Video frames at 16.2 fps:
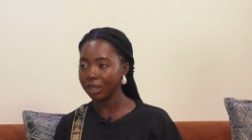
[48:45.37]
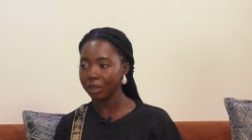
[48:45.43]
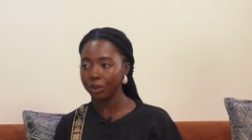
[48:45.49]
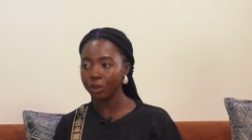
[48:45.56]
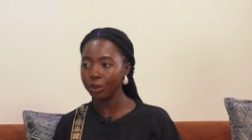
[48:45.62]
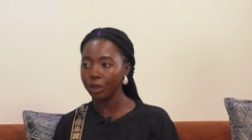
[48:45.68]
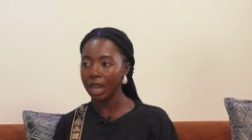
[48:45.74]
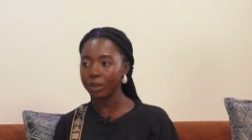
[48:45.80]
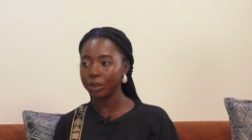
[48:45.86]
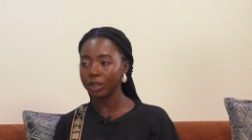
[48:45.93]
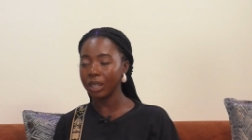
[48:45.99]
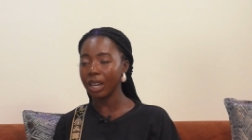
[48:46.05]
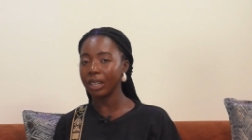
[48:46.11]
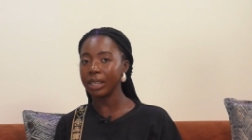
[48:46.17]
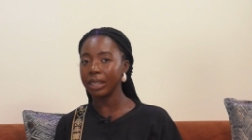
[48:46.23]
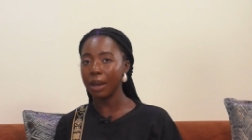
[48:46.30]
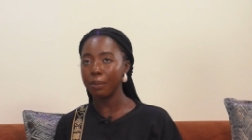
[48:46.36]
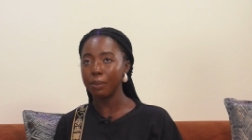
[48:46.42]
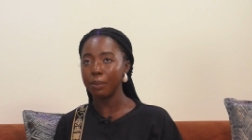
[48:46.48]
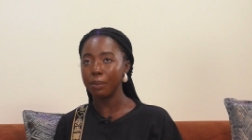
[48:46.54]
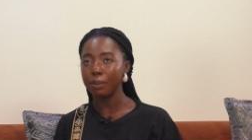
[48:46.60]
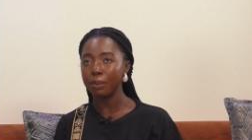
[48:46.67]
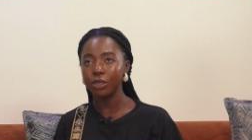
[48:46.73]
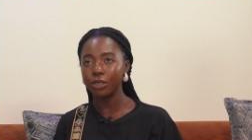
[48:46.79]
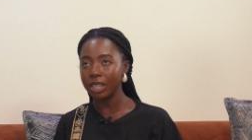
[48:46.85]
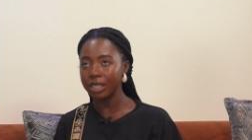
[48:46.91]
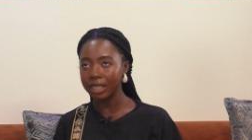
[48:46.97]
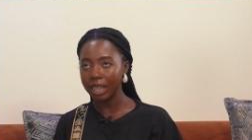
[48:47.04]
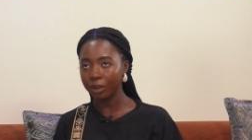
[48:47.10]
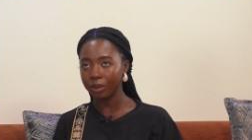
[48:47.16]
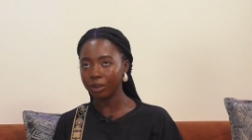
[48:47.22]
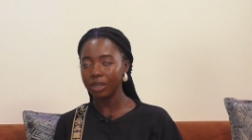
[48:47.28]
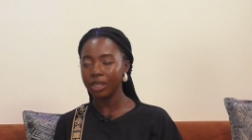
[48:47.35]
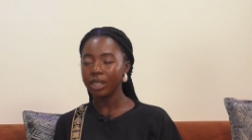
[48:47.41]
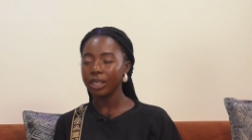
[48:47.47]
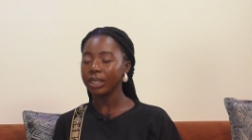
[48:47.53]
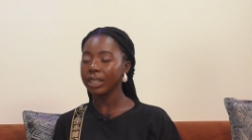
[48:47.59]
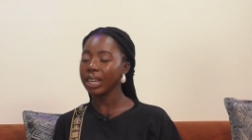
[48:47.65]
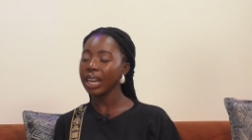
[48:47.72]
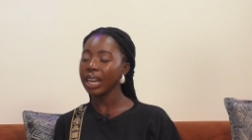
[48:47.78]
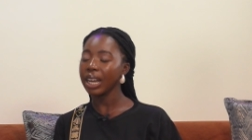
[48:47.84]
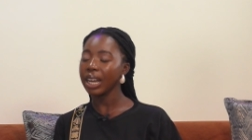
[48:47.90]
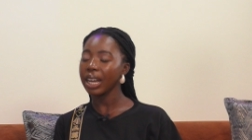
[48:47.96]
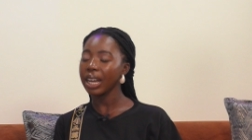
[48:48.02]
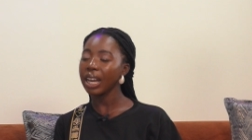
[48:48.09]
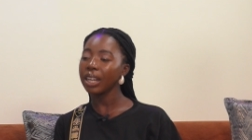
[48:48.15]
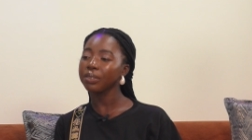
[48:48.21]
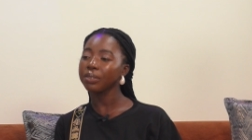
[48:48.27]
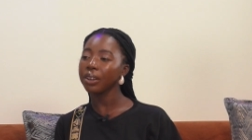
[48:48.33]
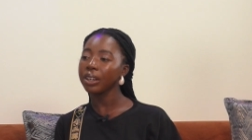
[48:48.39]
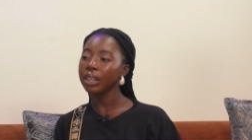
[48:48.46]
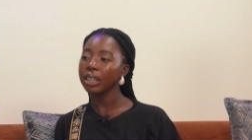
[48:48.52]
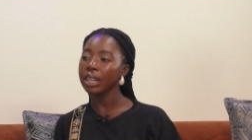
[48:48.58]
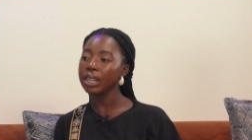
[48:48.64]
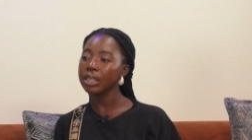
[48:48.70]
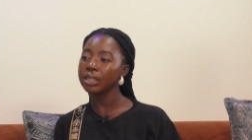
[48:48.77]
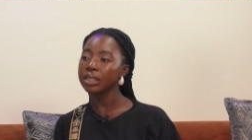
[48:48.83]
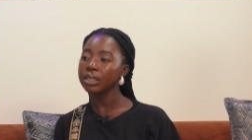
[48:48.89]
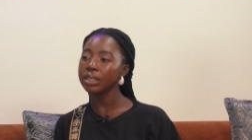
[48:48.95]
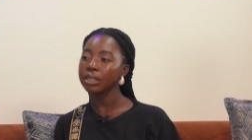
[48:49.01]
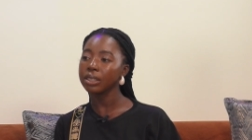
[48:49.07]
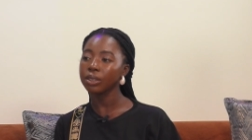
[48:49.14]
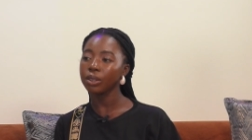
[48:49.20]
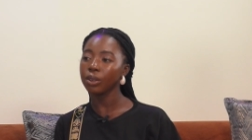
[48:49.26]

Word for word: They do not know how to calculate their menstrual cycle. They had very less